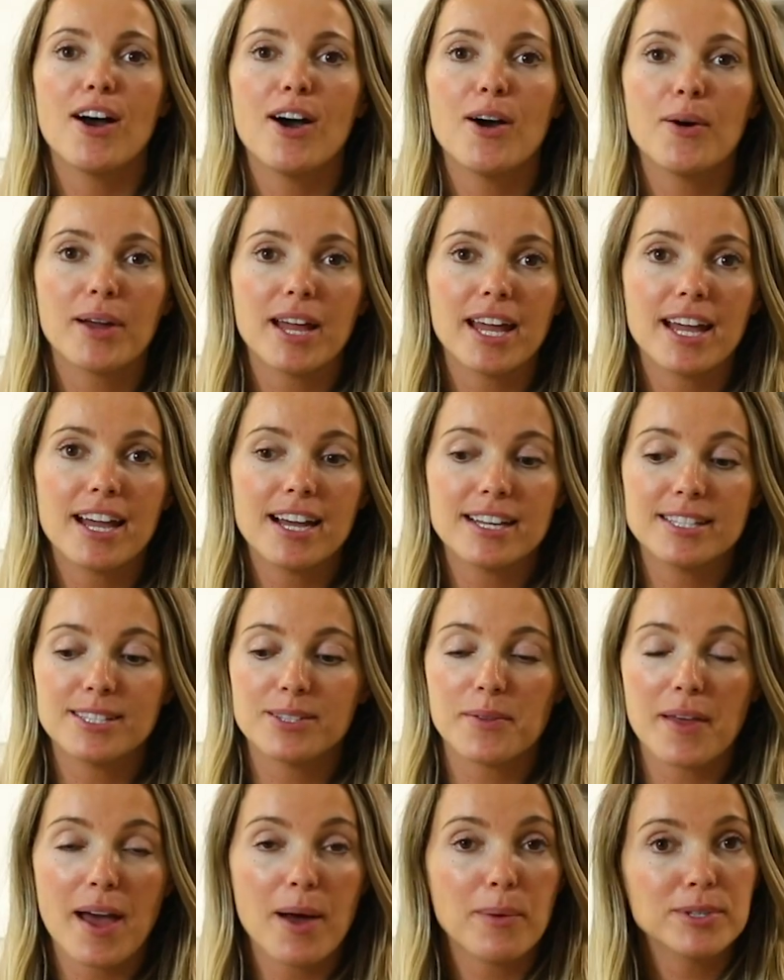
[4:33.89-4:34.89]
Okay guys,
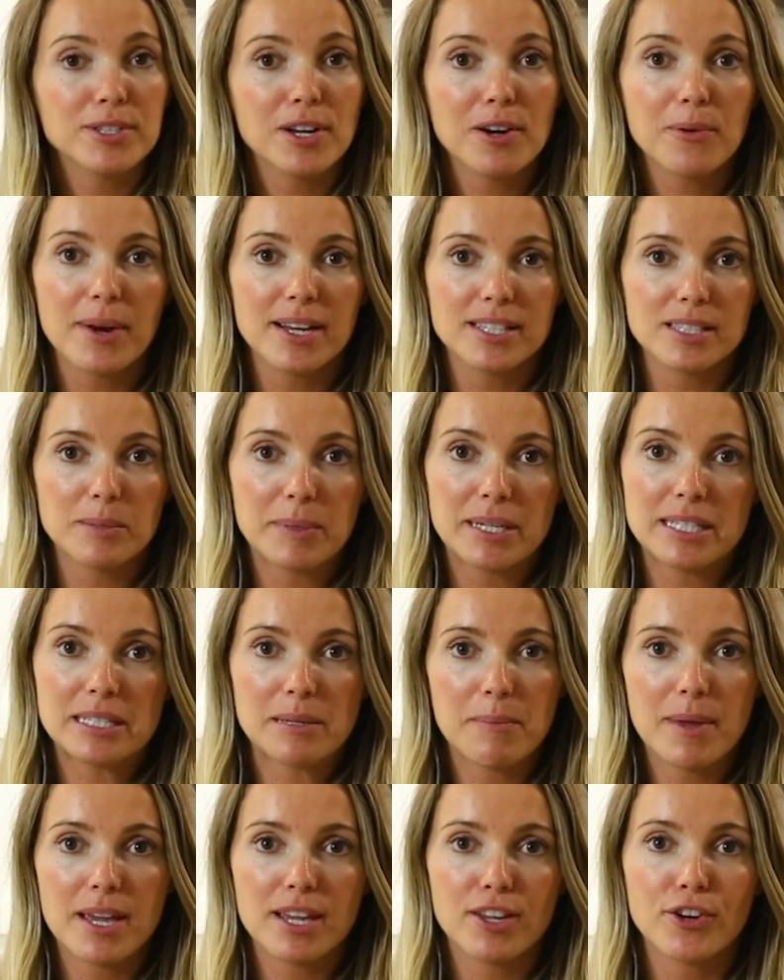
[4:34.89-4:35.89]
so that was our recipe
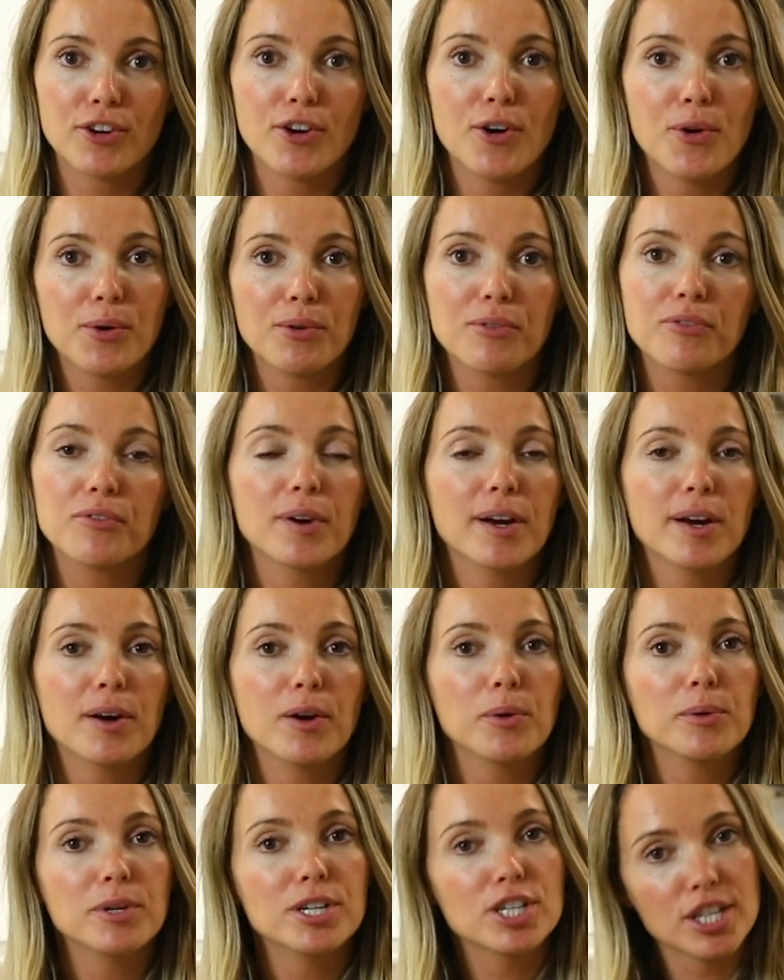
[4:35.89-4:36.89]
to make your own
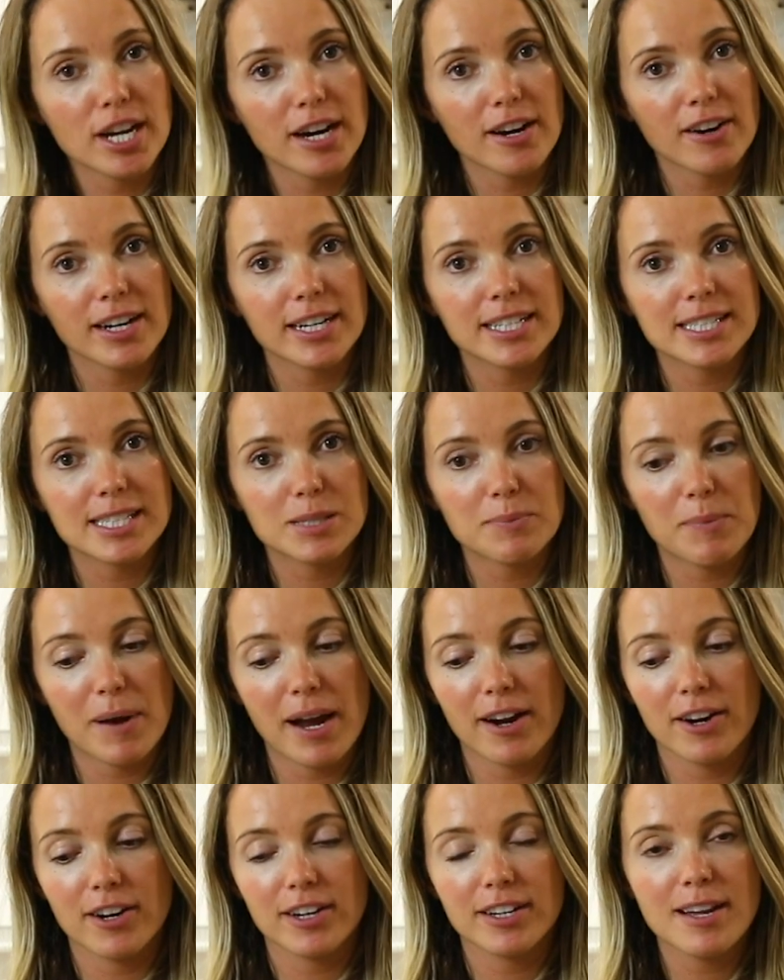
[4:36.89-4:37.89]
Ferrero Rocher
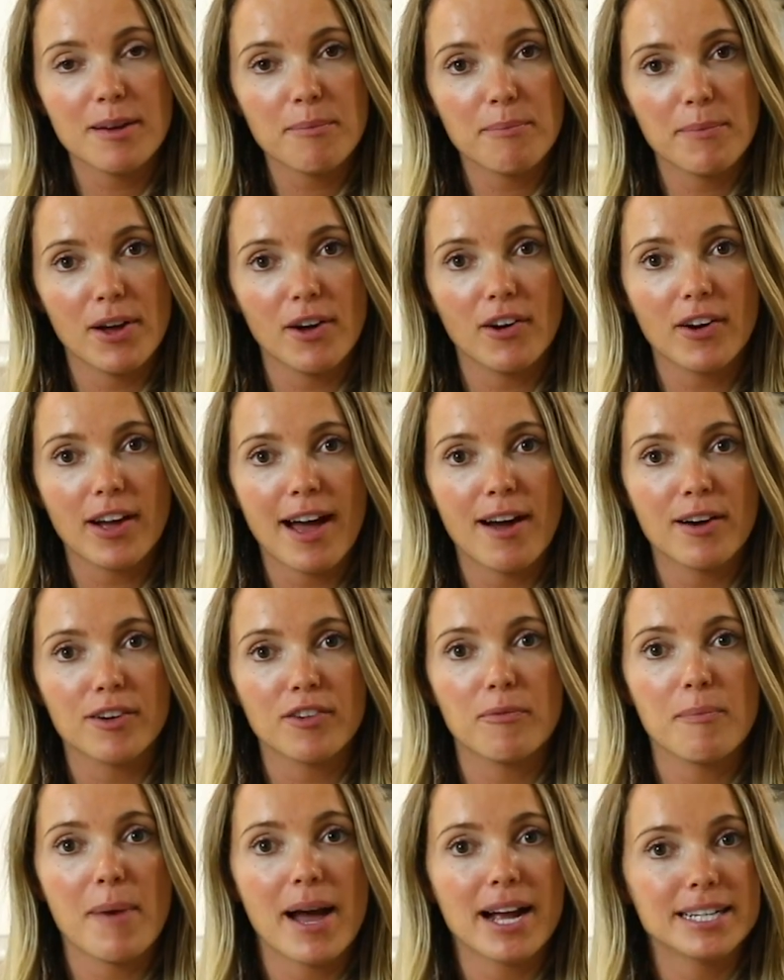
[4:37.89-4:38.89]
inspired nut milk out
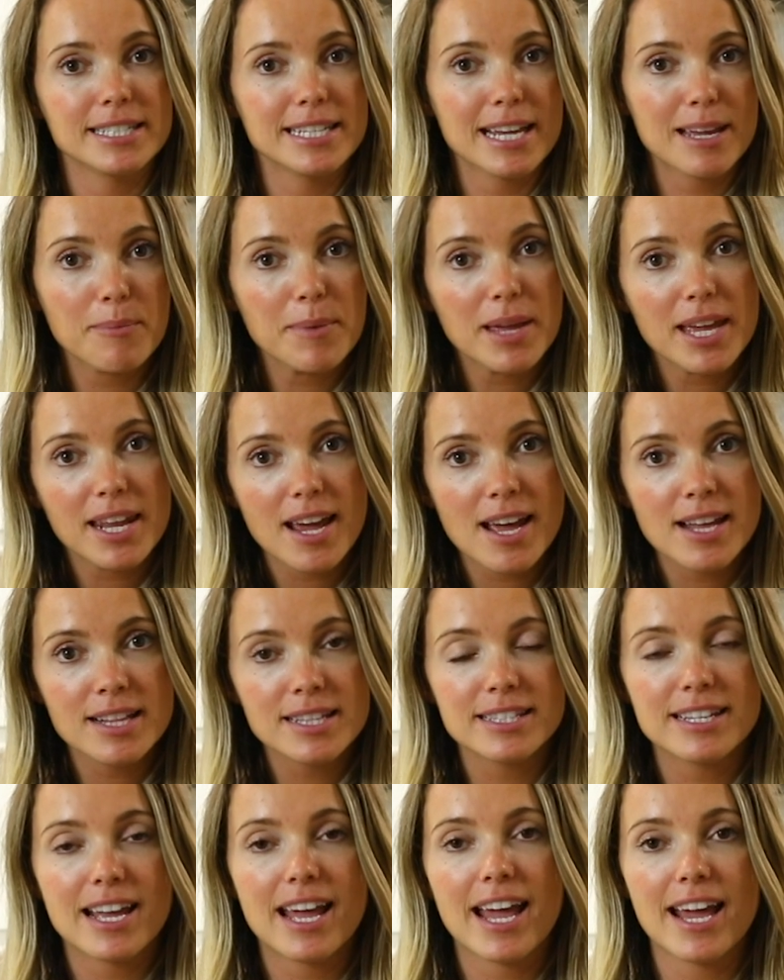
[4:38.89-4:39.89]
of macadamia
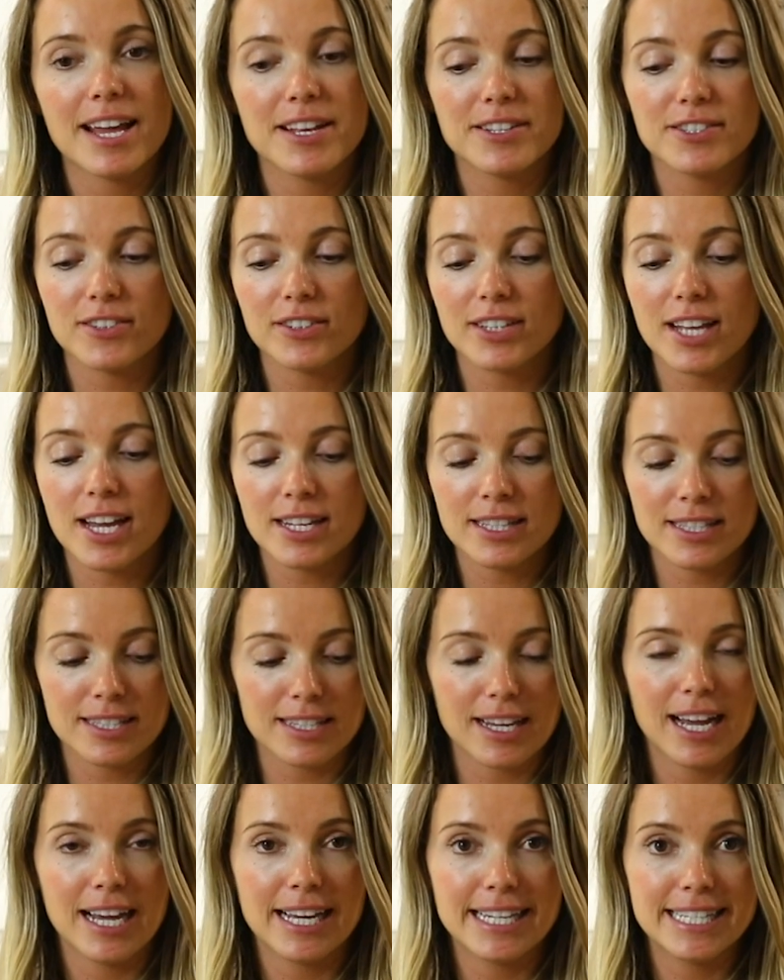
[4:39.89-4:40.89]
nuts,
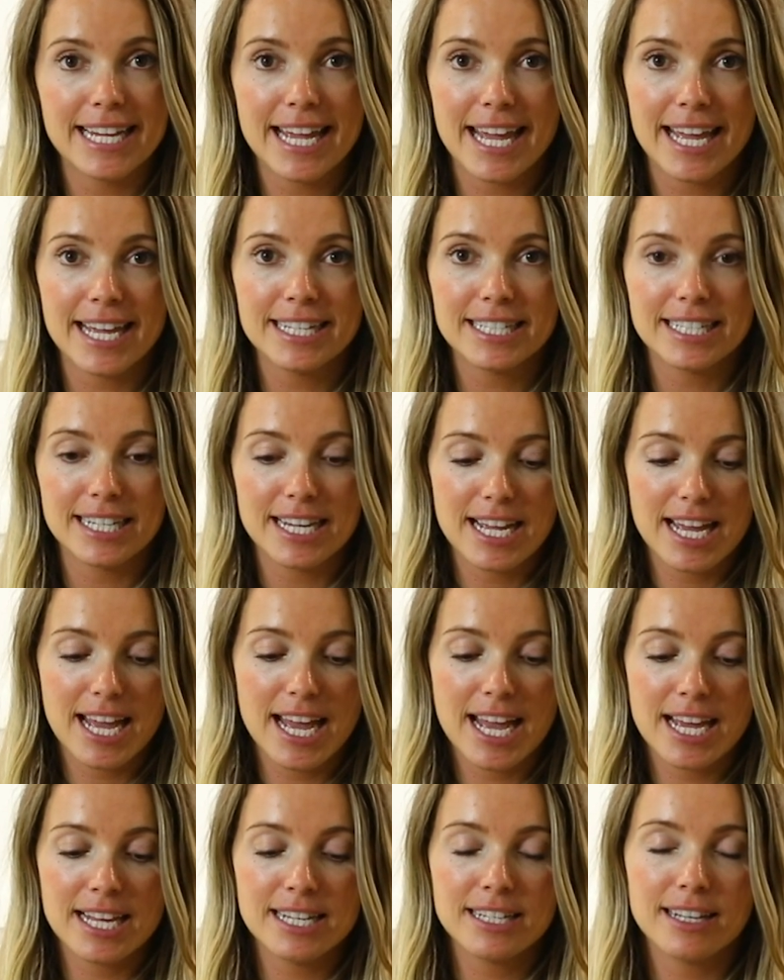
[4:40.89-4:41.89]
hazelnuts, a date,
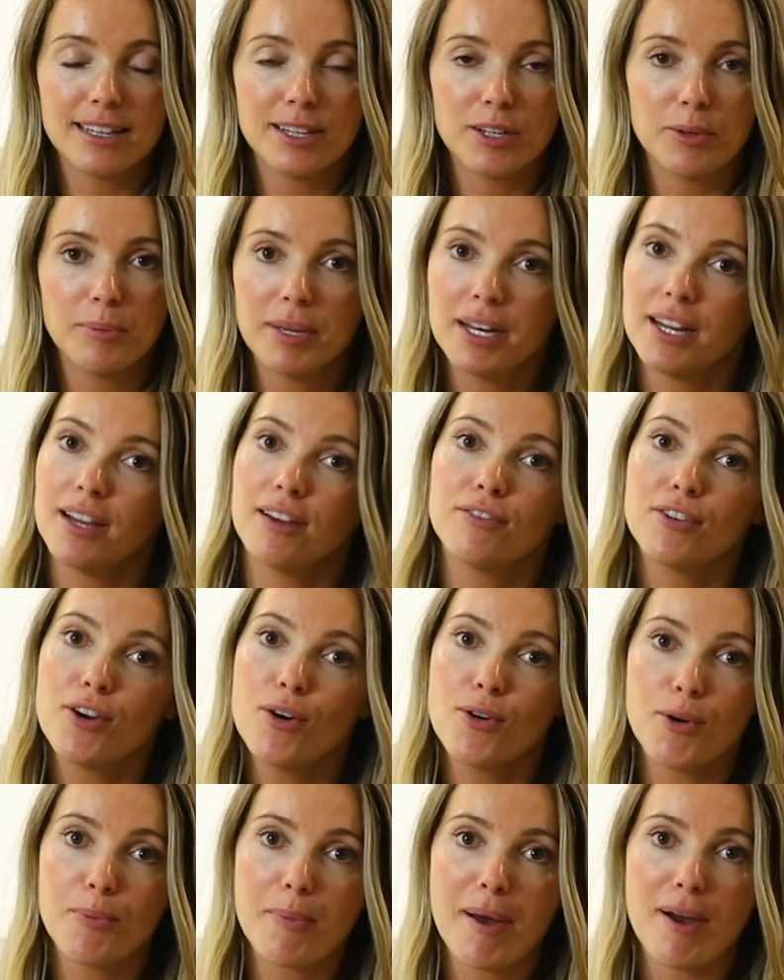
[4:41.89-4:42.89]
and a little bit of cocoa